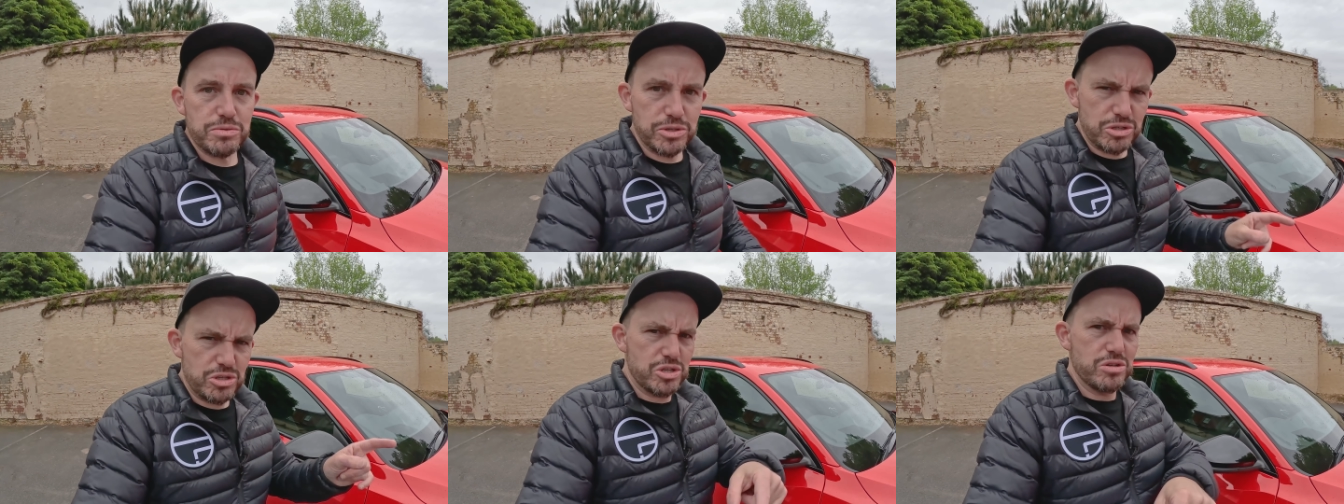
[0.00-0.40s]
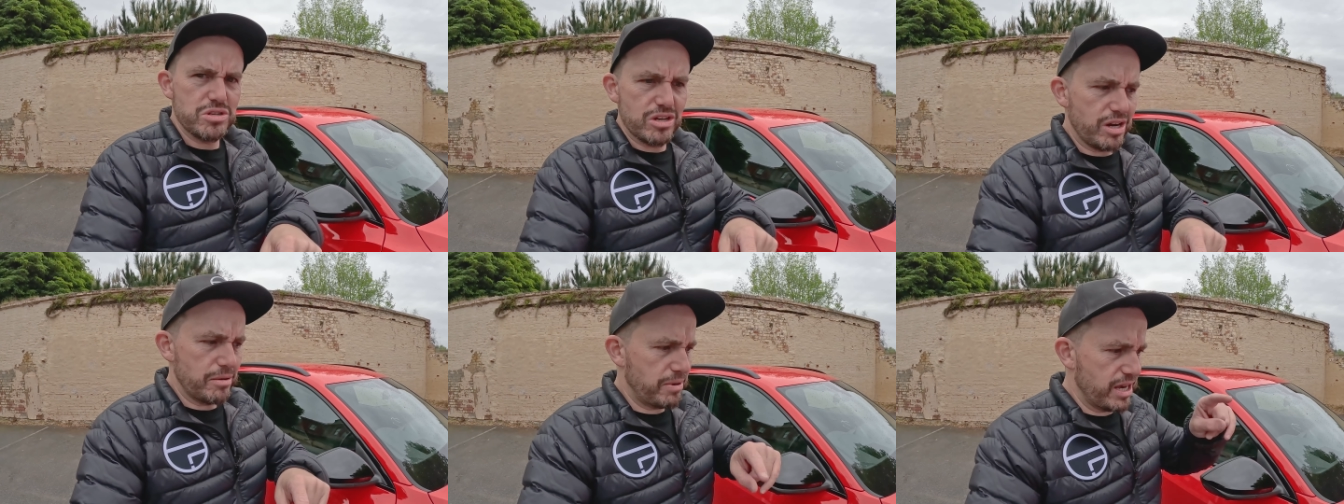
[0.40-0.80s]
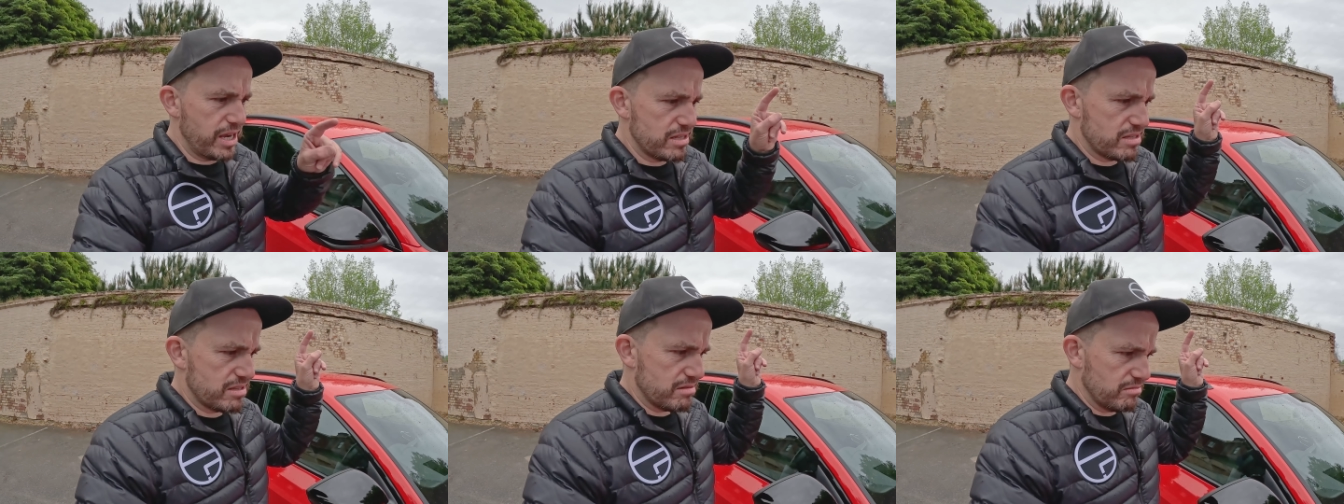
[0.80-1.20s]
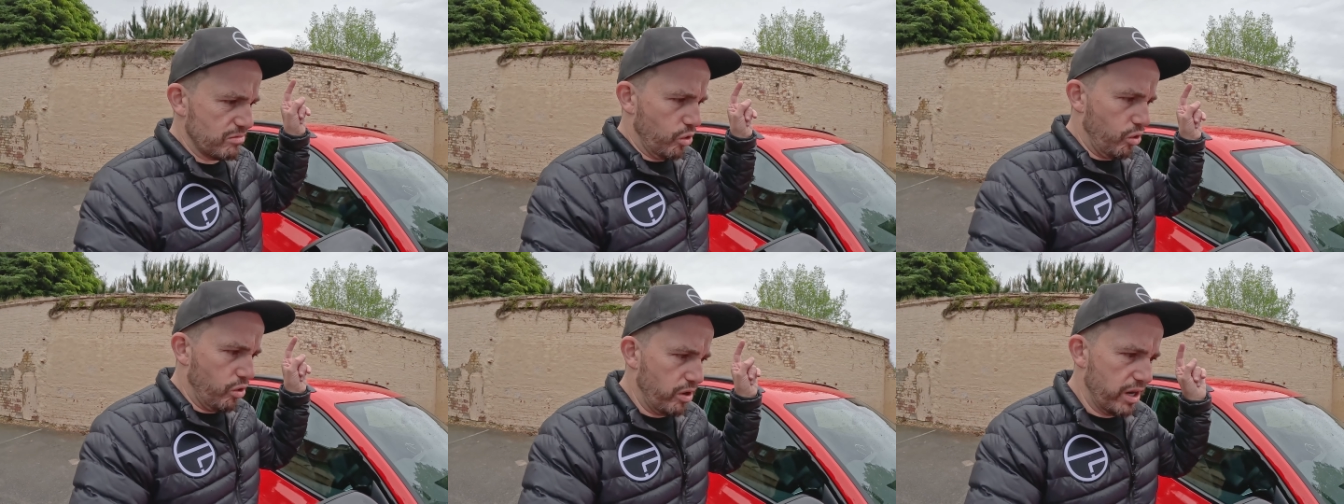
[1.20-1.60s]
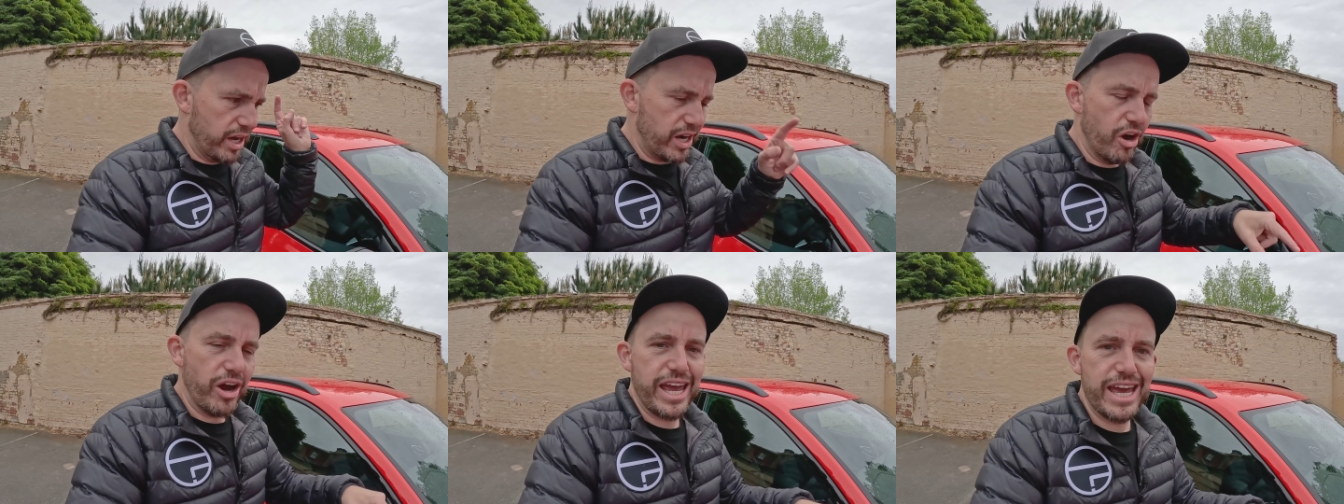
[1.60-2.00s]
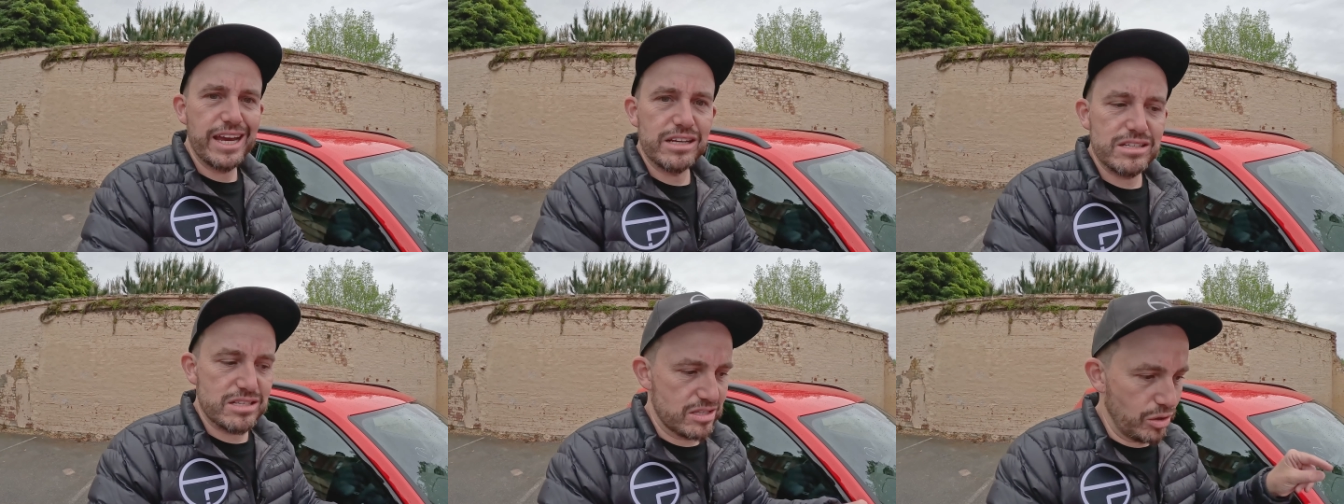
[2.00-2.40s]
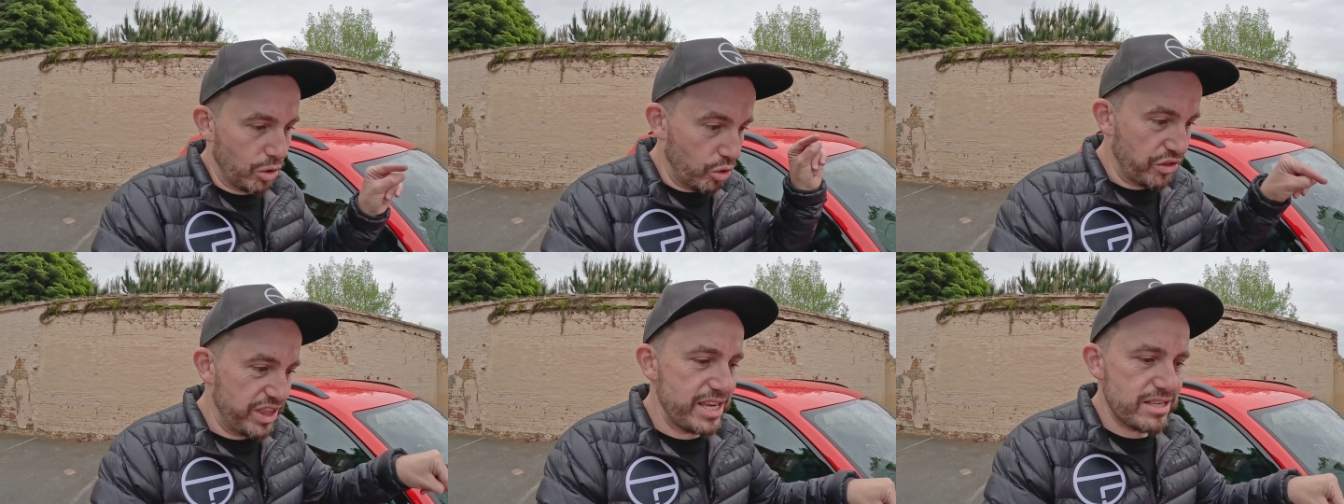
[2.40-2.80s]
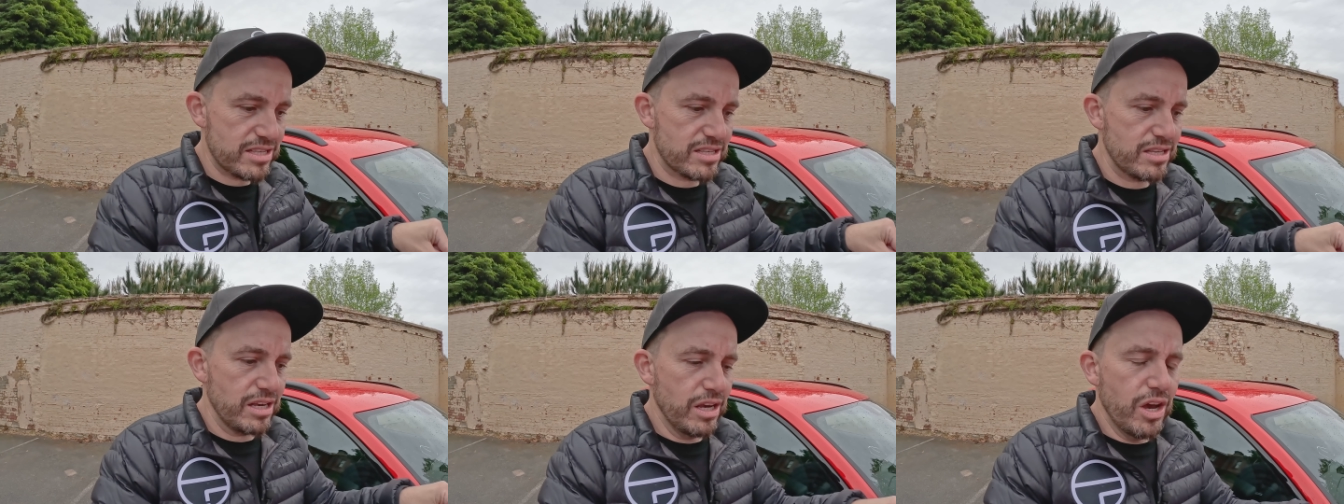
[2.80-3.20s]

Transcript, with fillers: Would you choose an I-Pace or an iX or this?